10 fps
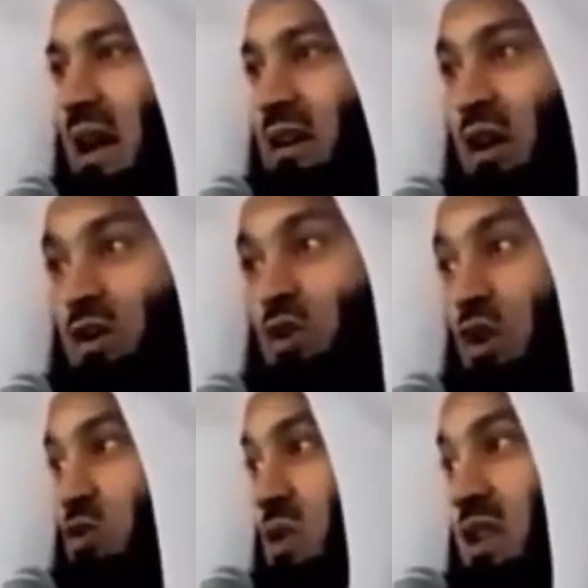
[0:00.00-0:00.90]
and are
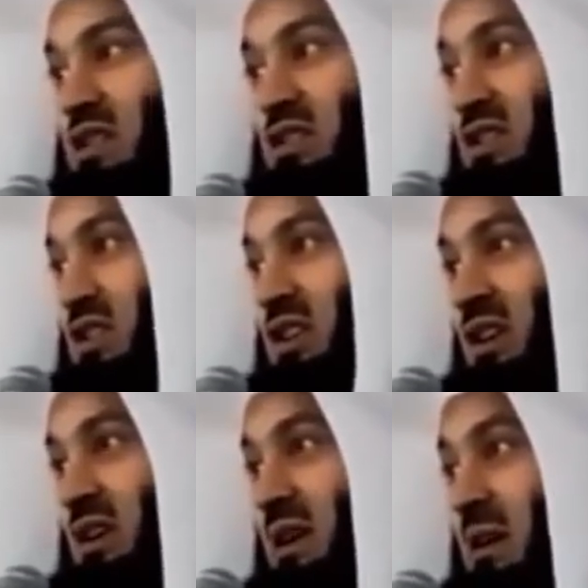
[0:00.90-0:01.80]
not with us this
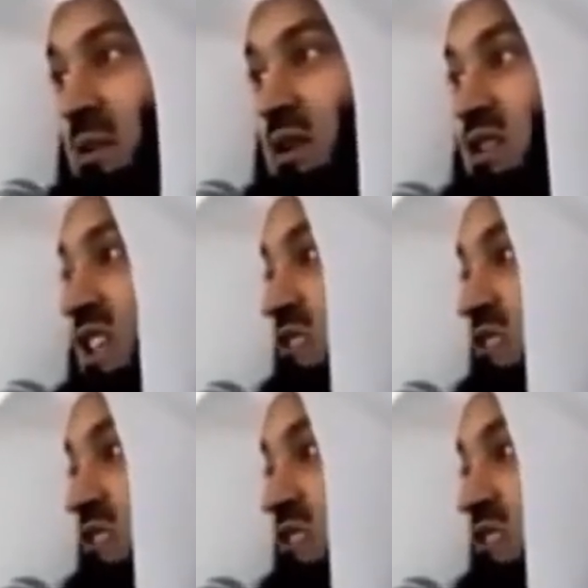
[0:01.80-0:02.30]
year because they've